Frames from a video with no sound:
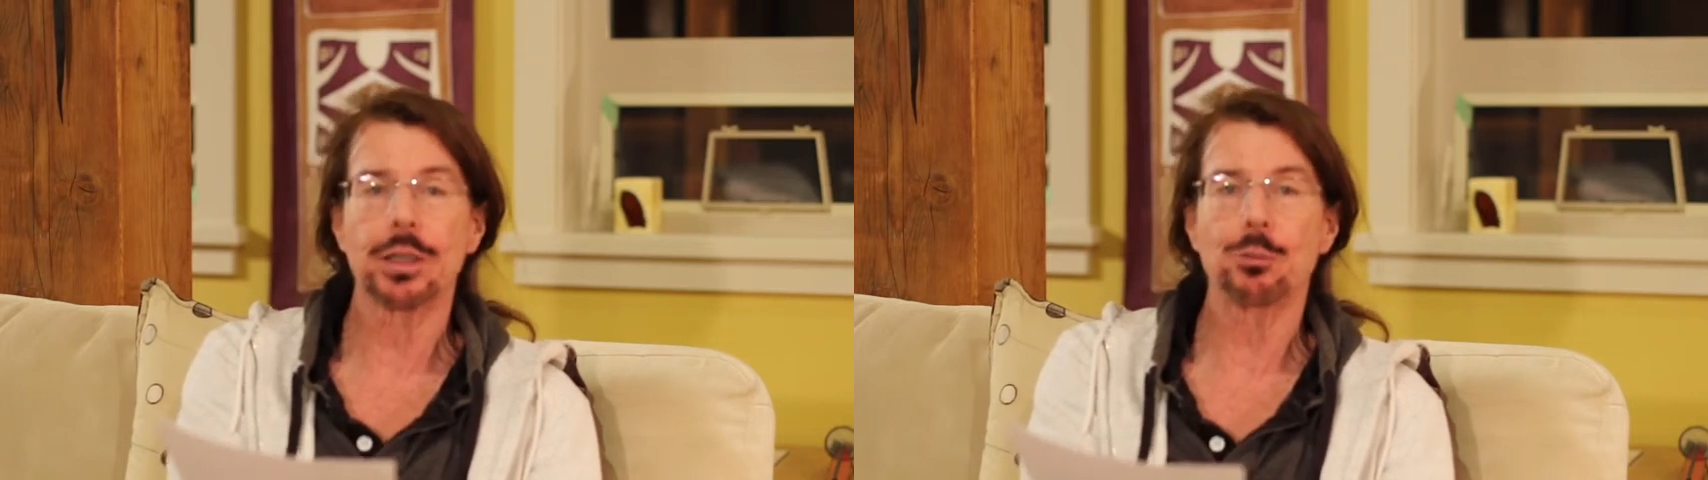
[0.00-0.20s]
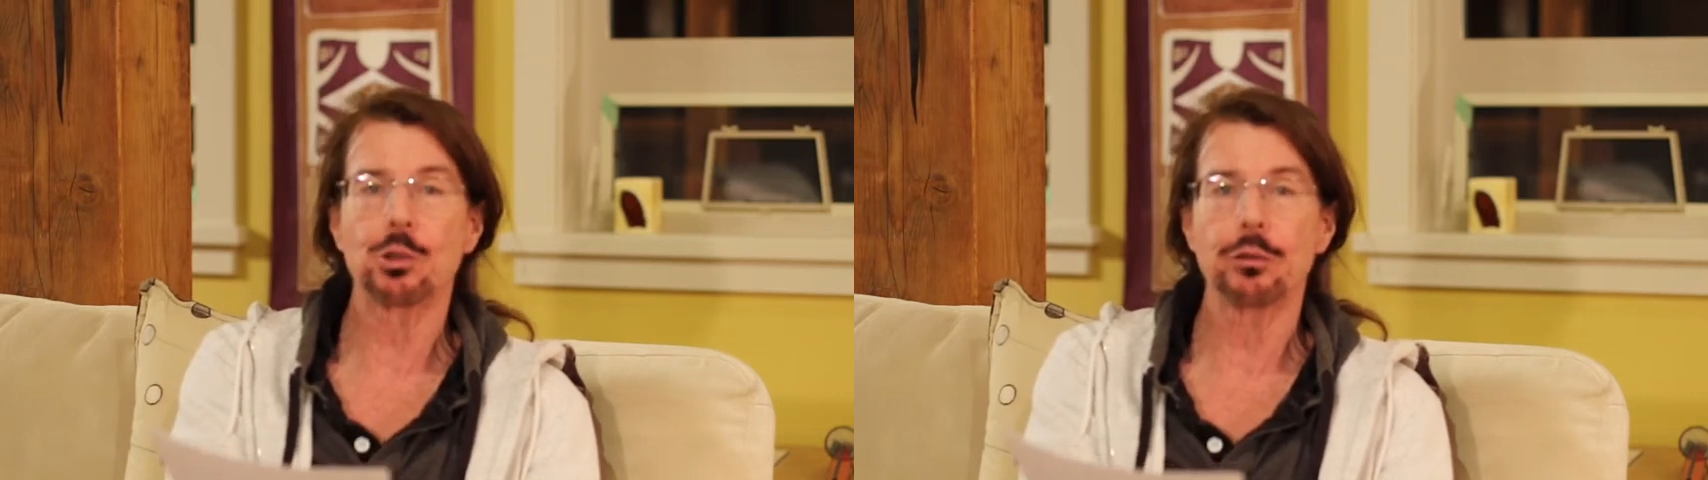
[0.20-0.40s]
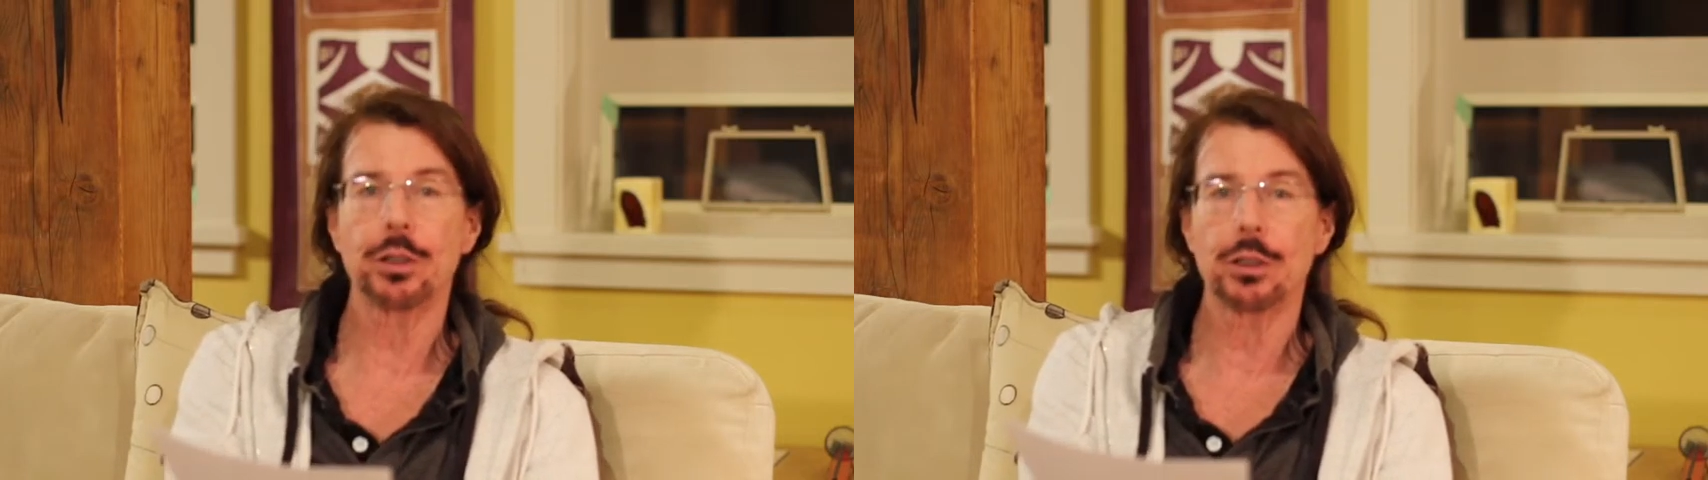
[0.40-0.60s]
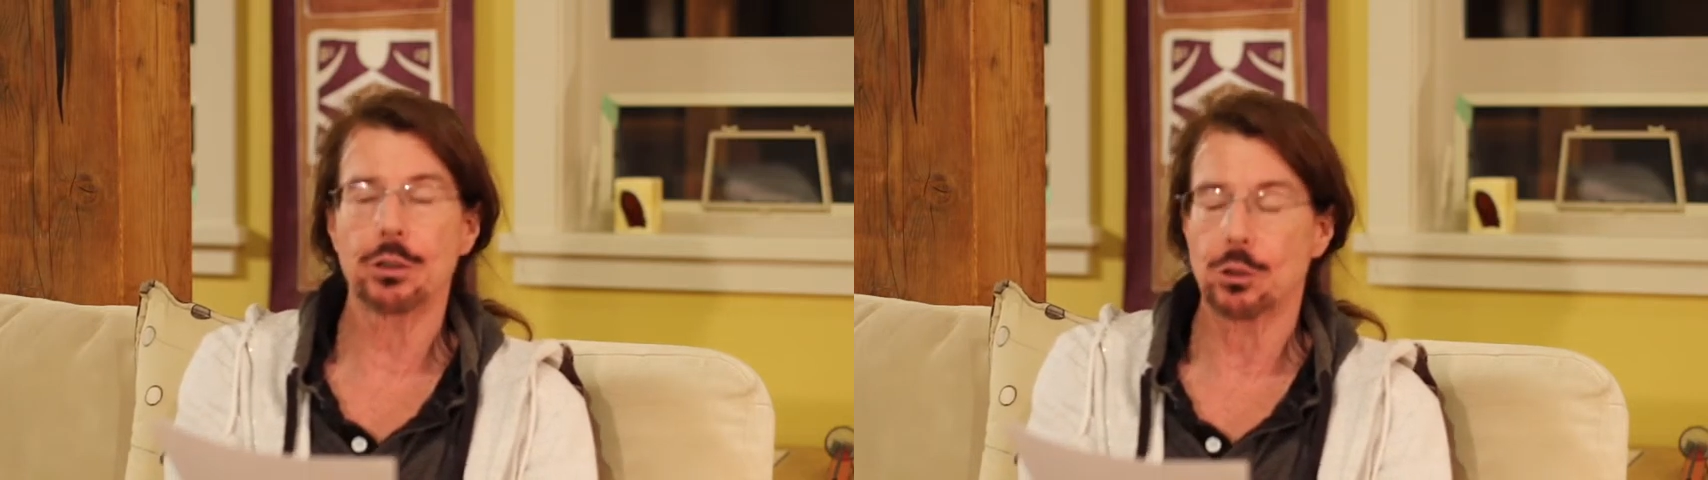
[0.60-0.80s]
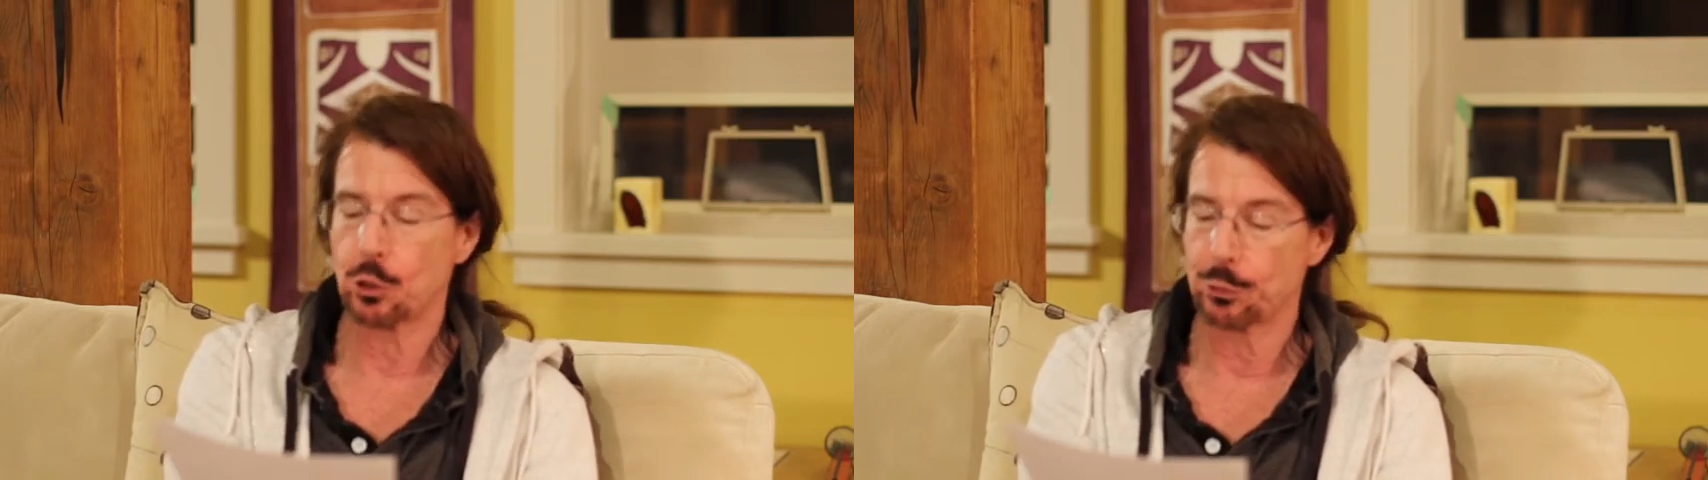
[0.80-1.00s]
improving
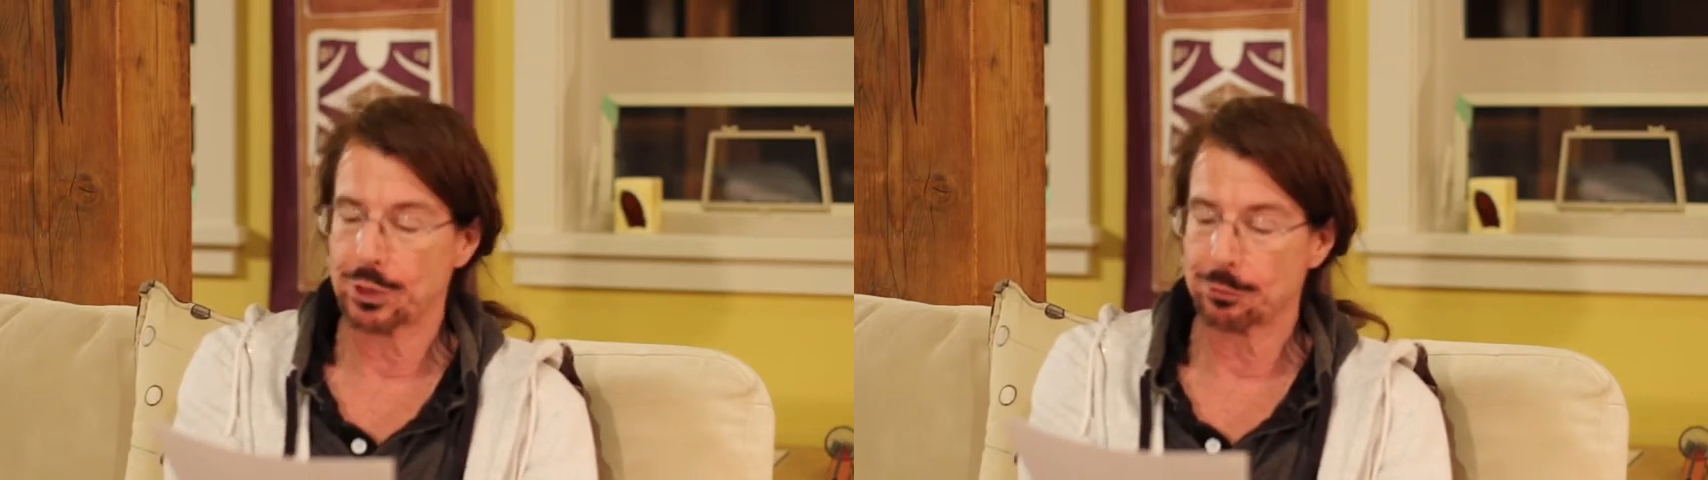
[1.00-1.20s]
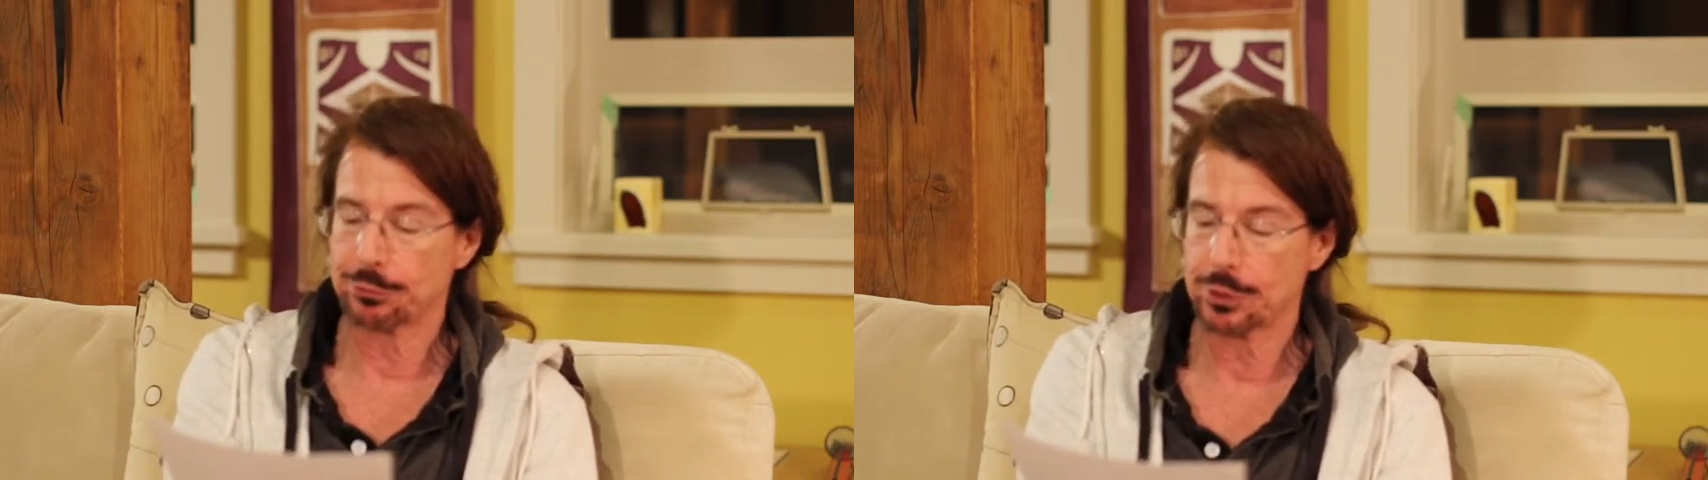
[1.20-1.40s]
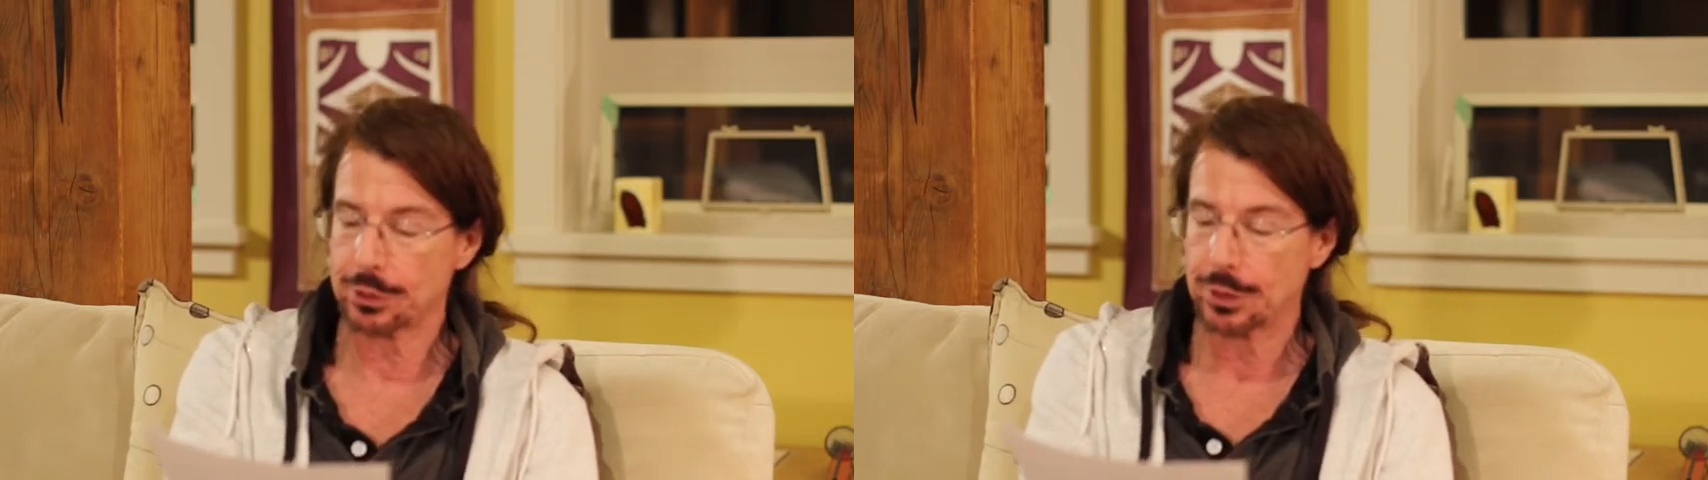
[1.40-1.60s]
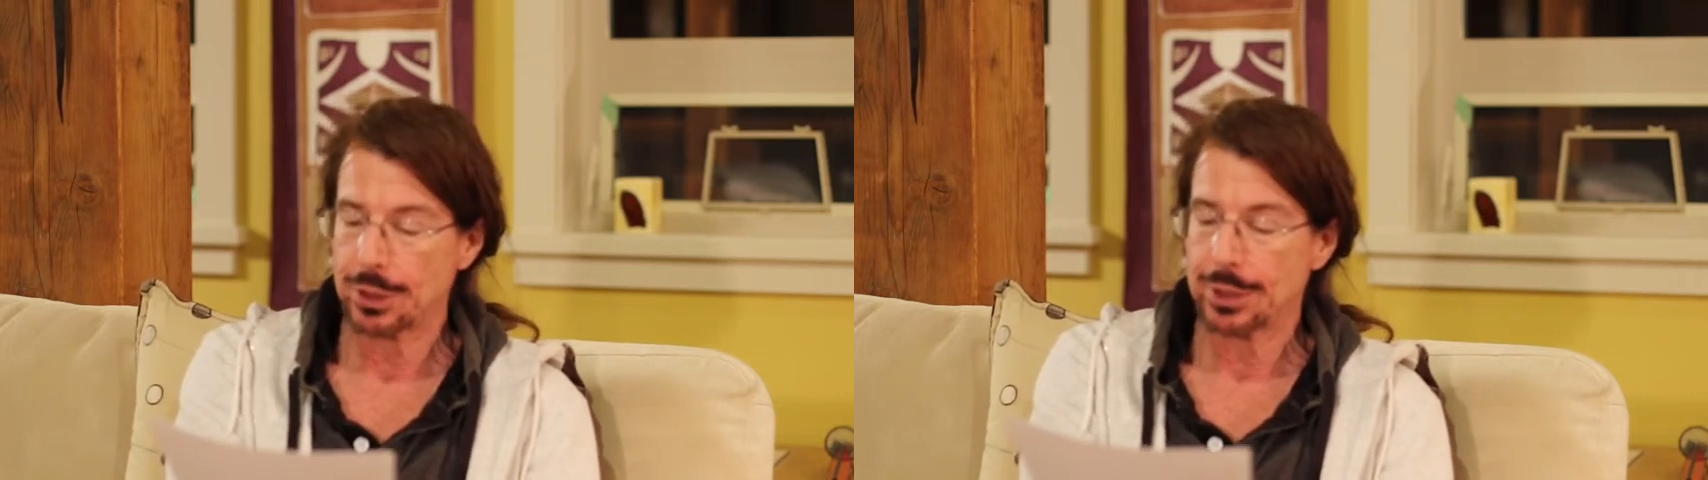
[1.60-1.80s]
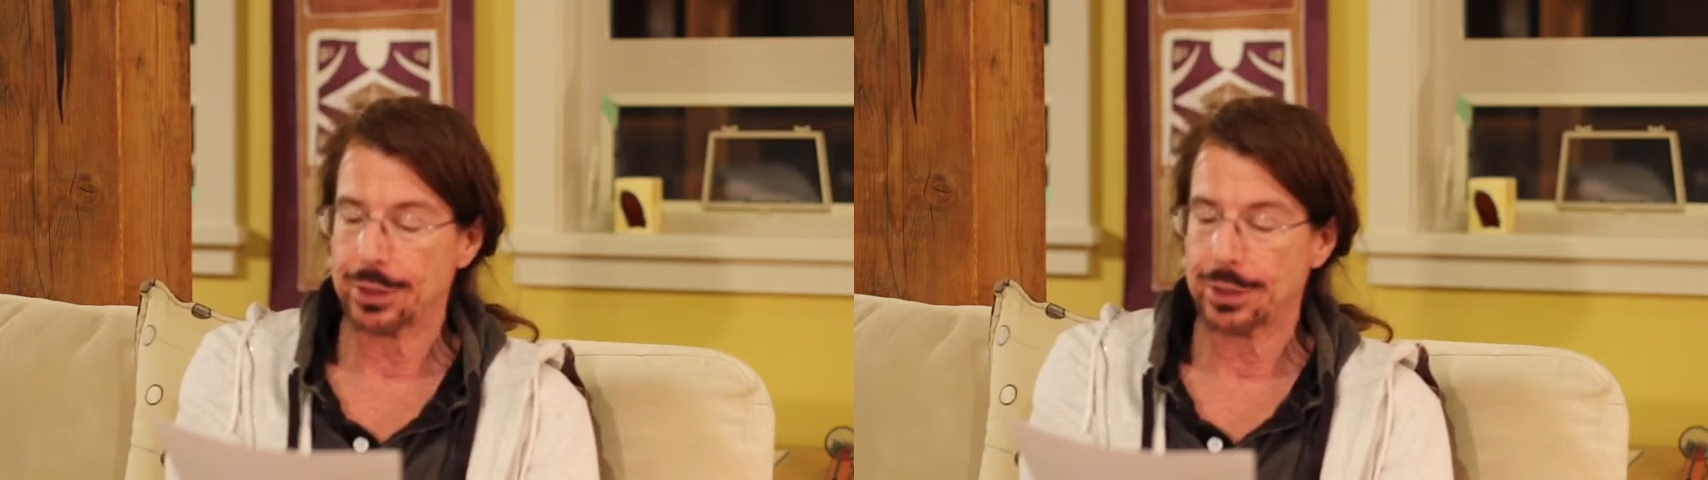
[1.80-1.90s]
your home comfort,